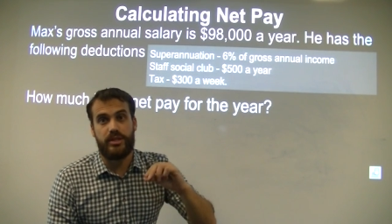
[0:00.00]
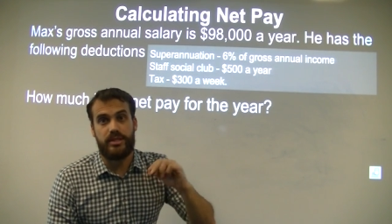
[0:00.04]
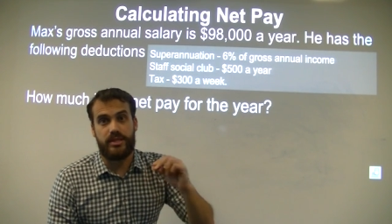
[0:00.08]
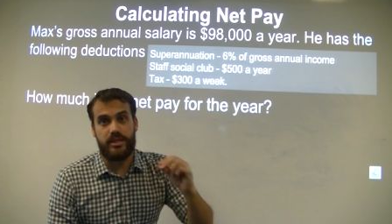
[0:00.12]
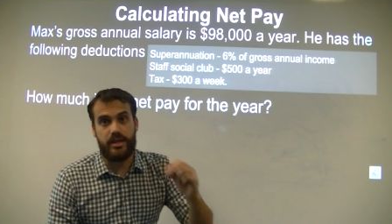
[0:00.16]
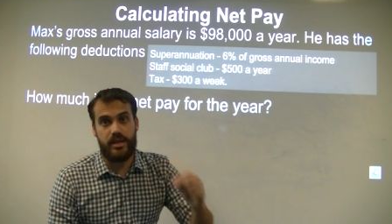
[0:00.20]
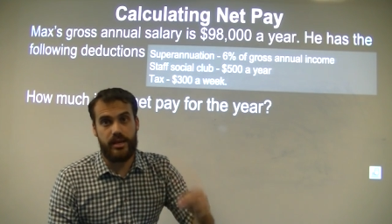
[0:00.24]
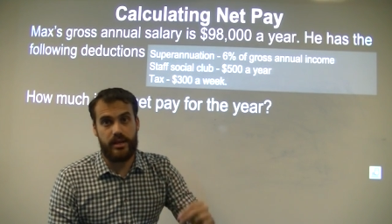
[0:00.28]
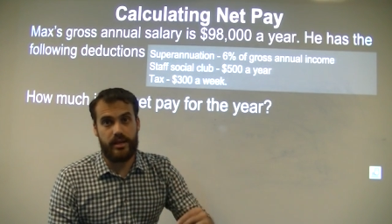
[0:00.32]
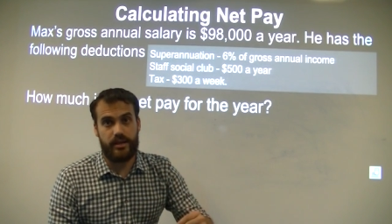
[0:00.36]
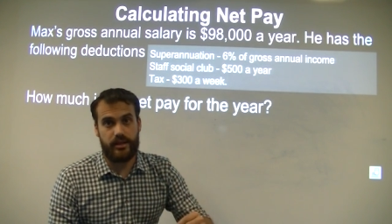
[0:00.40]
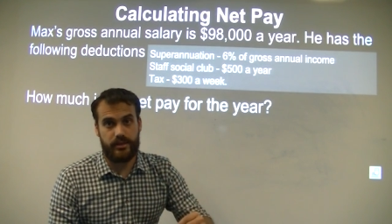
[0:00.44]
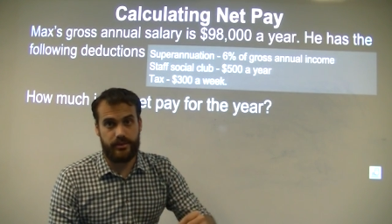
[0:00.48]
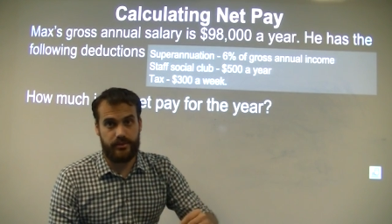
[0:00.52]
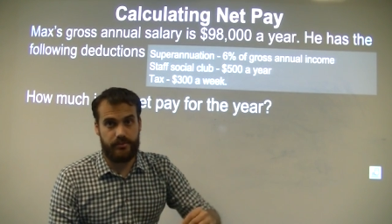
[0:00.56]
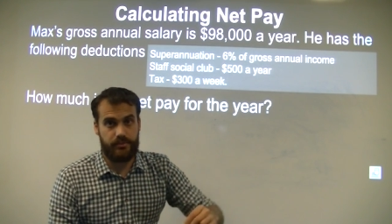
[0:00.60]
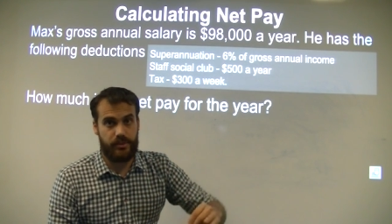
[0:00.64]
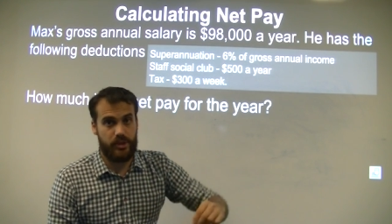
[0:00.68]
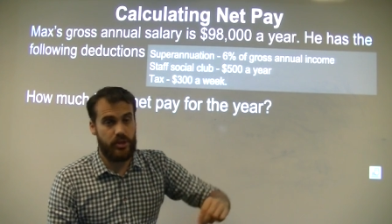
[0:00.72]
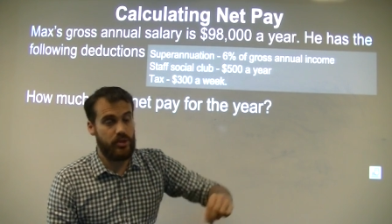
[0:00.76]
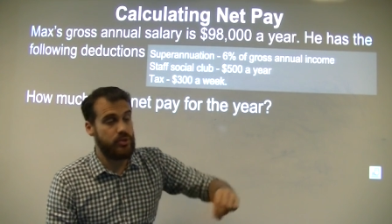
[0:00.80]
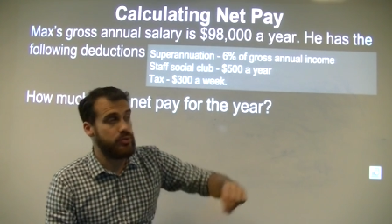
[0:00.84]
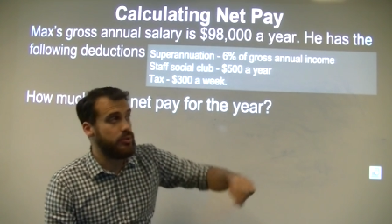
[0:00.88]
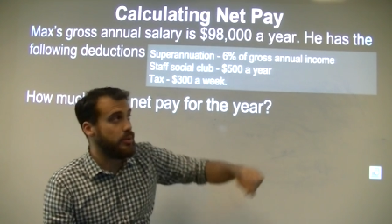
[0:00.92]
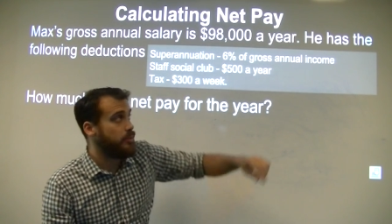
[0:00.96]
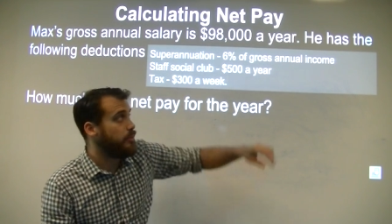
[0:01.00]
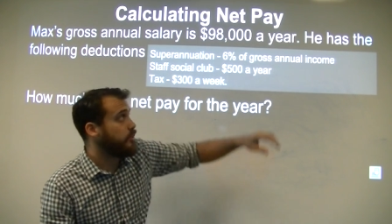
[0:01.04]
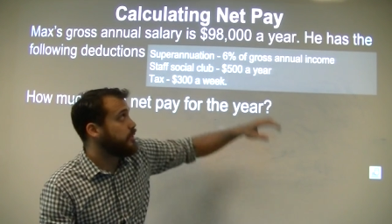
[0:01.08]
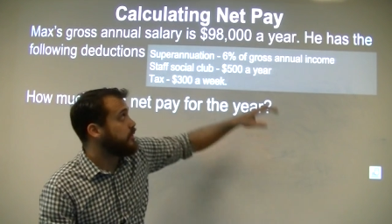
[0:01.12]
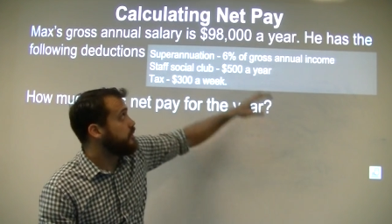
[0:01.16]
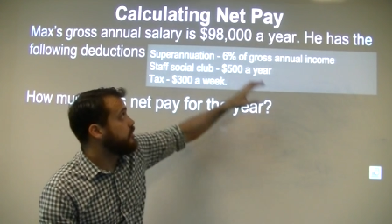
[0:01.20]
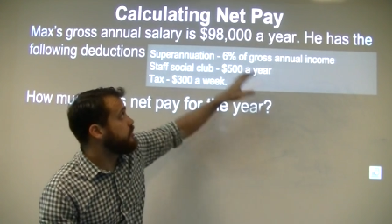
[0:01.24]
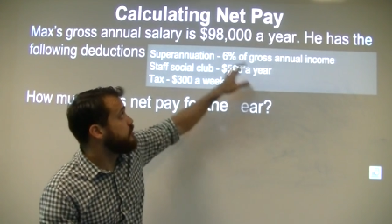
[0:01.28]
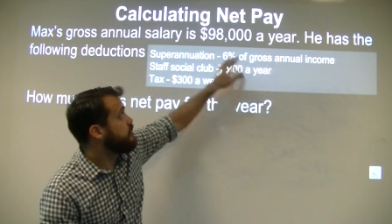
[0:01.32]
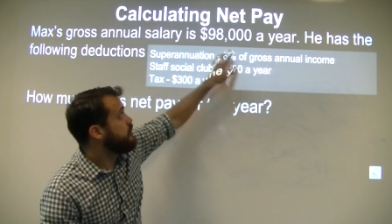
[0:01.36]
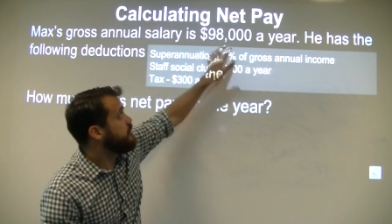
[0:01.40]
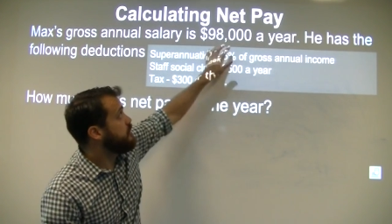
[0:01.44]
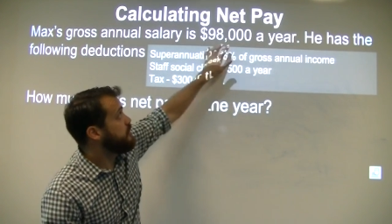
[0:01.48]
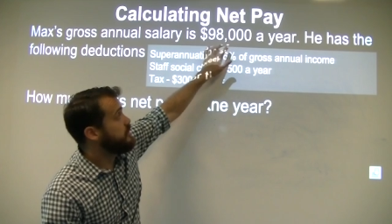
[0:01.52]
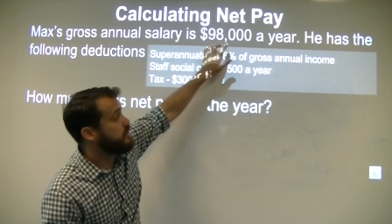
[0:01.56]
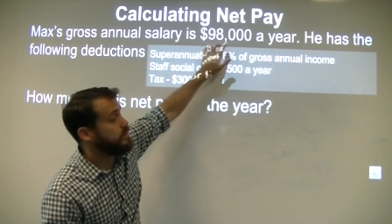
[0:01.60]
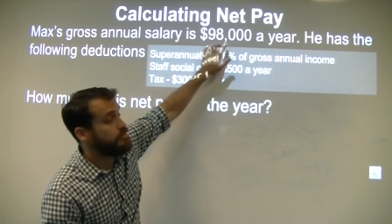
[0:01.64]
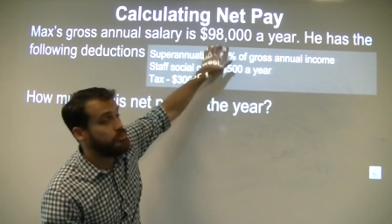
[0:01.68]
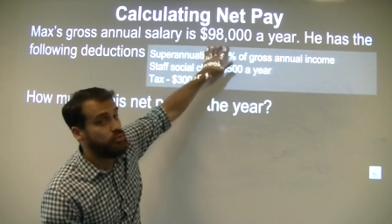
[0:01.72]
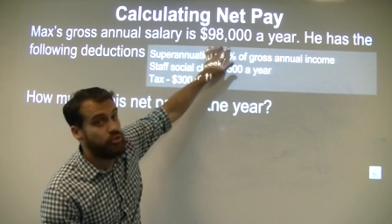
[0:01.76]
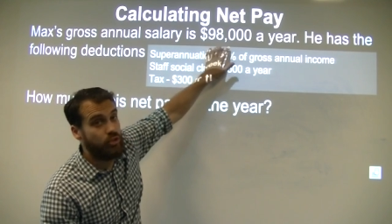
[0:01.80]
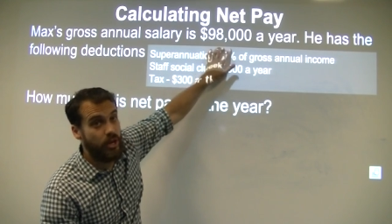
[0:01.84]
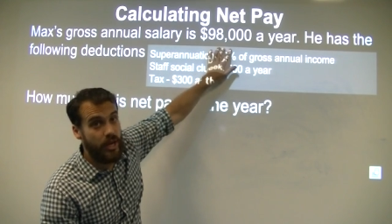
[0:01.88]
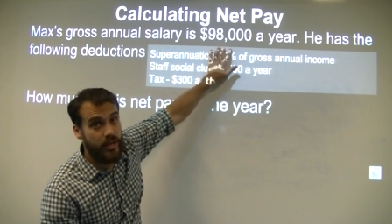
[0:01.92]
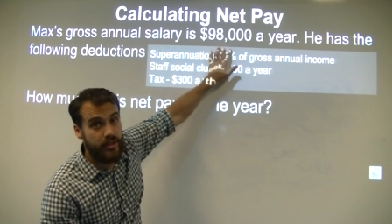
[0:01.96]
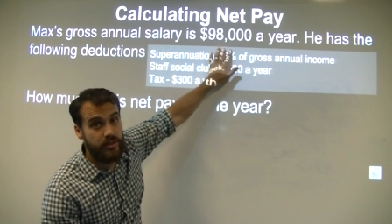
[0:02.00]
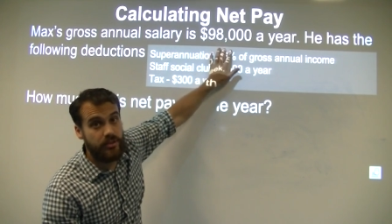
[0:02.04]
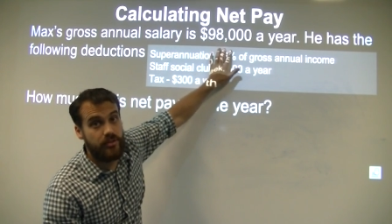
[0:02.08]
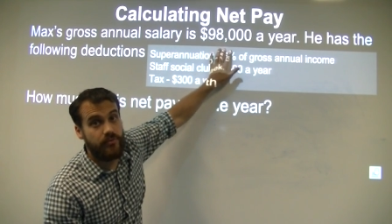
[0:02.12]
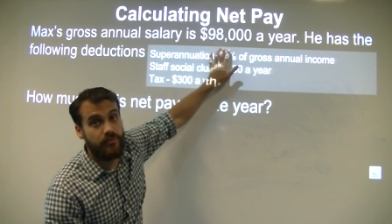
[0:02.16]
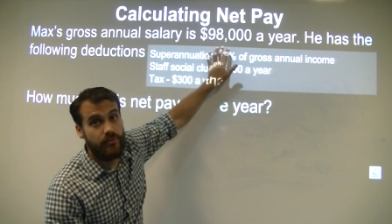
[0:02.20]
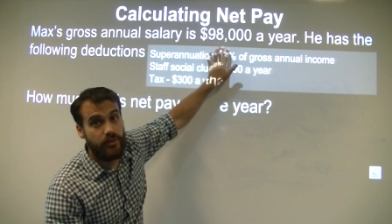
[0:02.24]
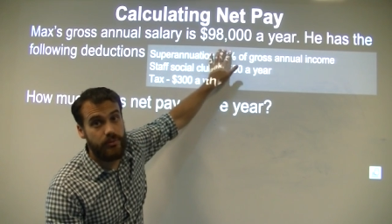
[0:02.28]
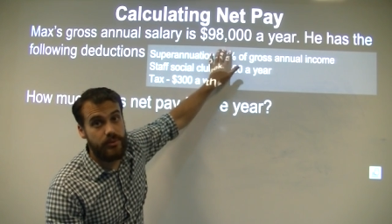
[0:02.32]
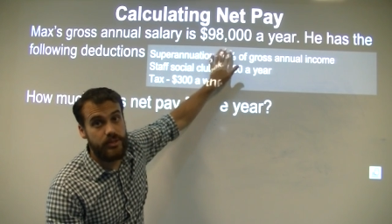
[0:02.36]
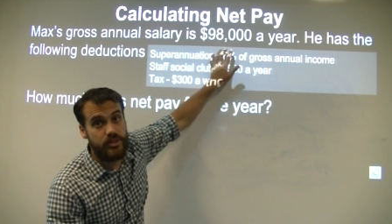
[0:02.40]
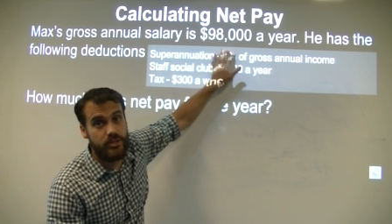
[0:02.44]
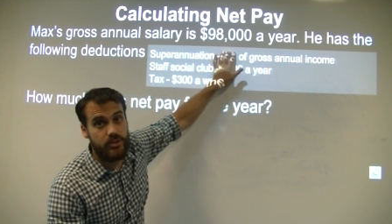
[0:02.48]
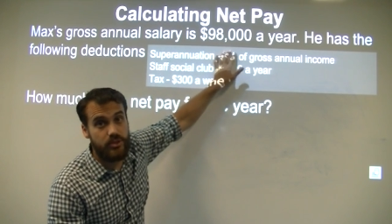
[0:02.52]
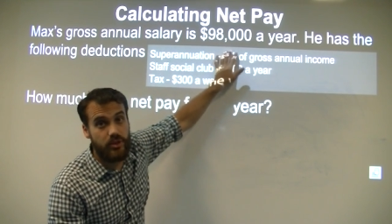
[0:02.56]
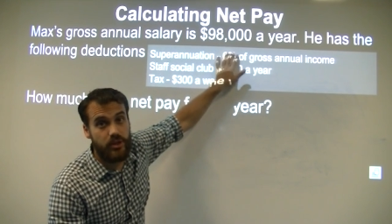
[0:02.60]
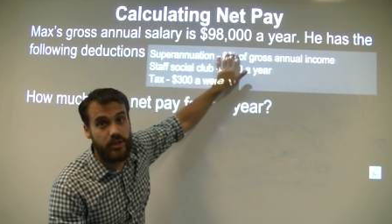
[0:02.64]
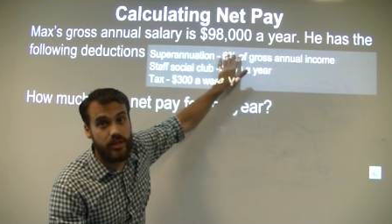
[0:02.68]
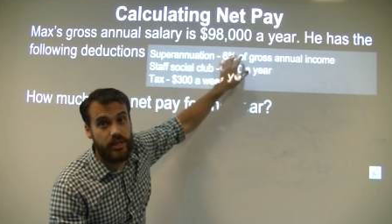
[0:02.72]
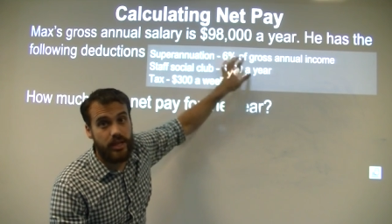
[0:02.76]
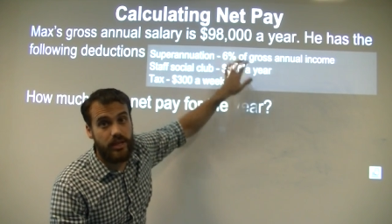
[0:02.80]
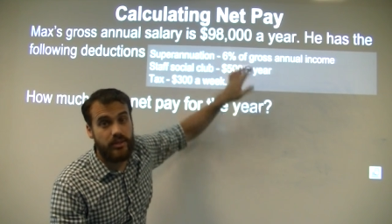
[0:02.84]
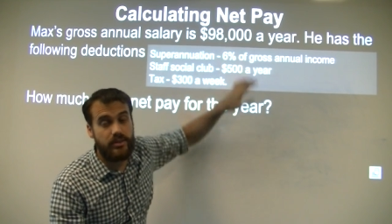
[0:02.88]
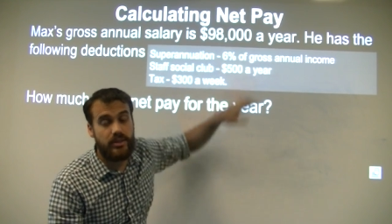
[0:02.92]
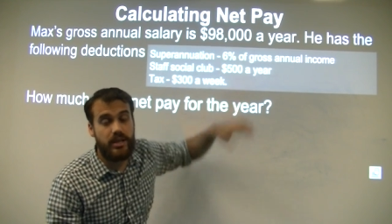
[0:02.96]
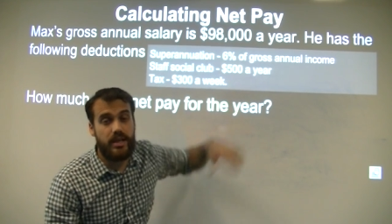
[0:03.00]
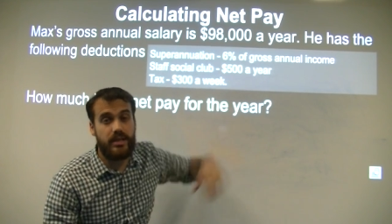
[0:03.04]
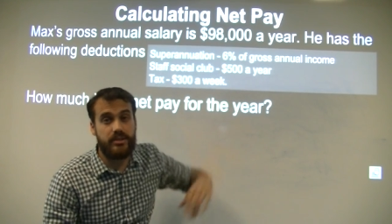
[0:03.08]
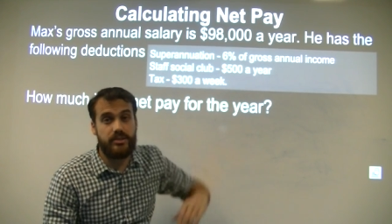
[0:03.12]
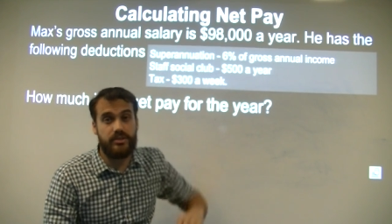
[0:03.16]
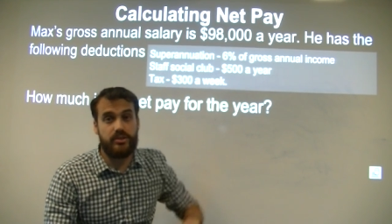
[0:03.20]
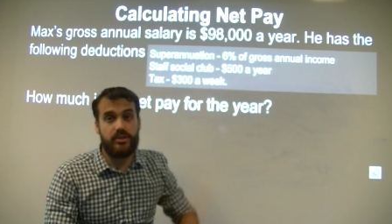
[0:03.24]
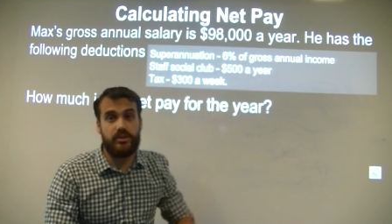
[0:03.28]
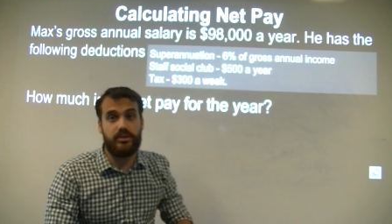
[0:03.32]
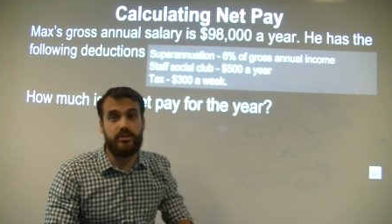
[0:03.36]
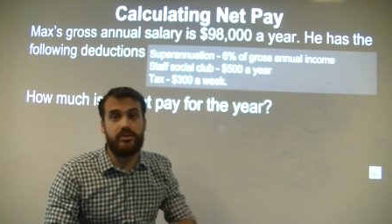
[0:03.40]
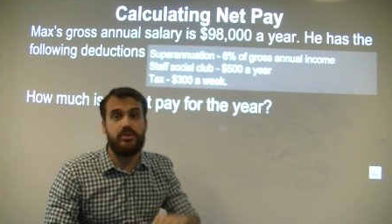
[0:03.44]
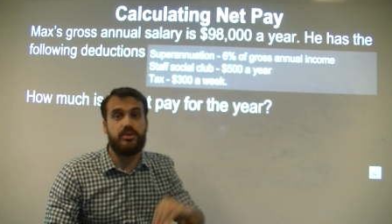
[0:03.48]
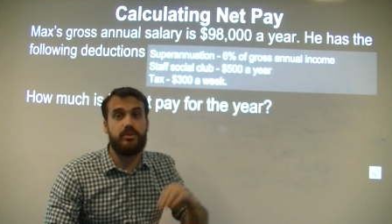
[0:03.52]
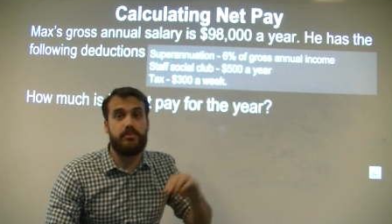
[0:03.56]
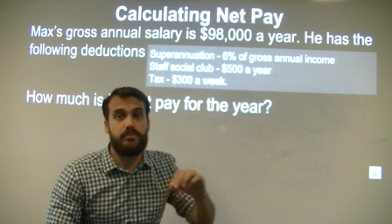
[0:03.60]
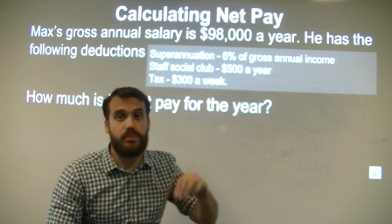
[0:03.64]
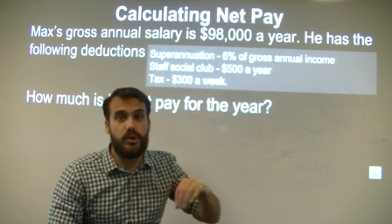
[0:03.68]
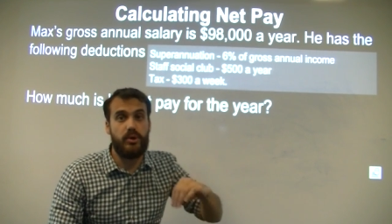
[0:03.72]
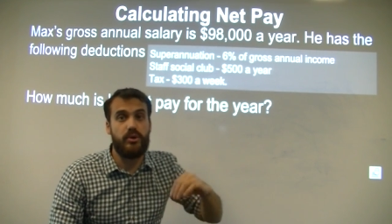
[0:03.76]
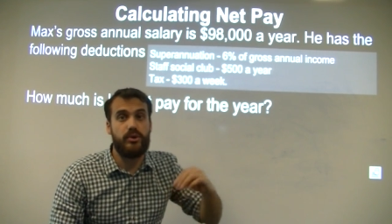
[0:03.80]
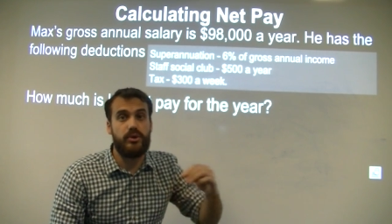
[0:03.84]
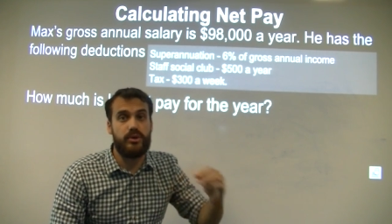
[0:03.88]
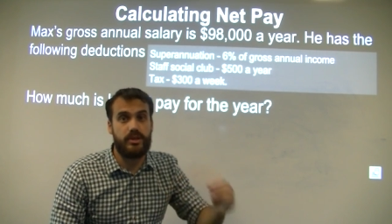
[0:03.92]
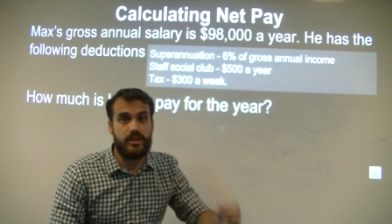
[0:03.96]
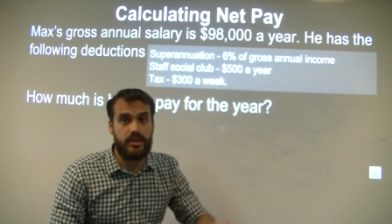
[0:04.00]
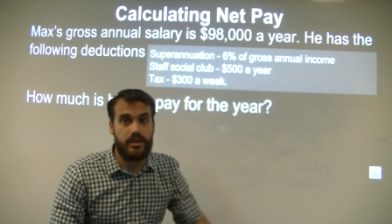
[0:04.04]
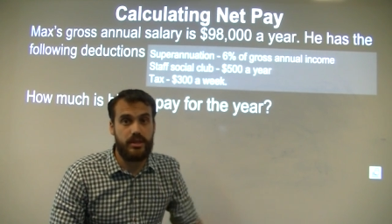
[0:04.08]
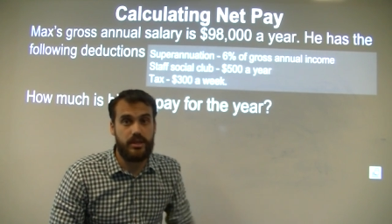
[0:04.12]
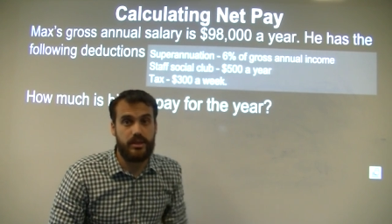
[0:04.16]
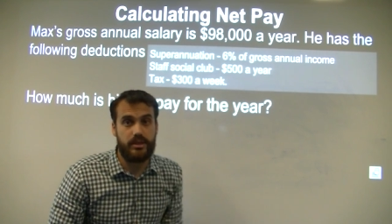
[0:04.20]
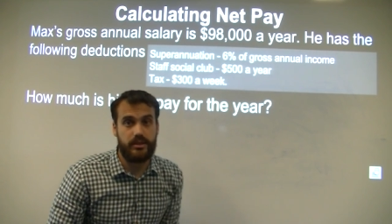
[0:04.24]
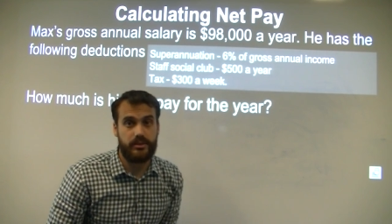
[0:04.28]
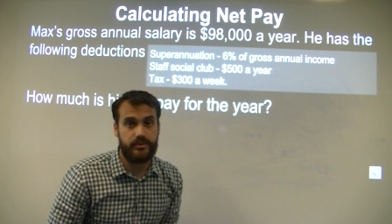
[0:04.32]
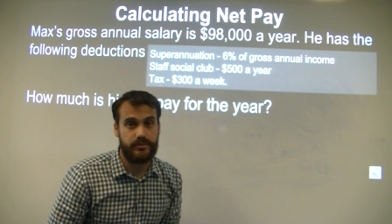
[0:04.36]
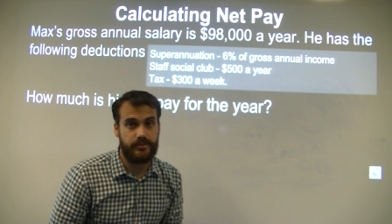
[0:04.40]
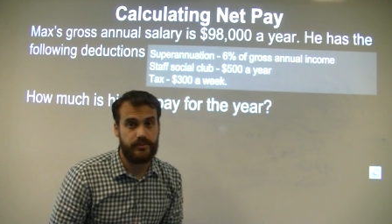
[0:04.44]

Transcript: year because we want to subtract it from this $98,000 per year.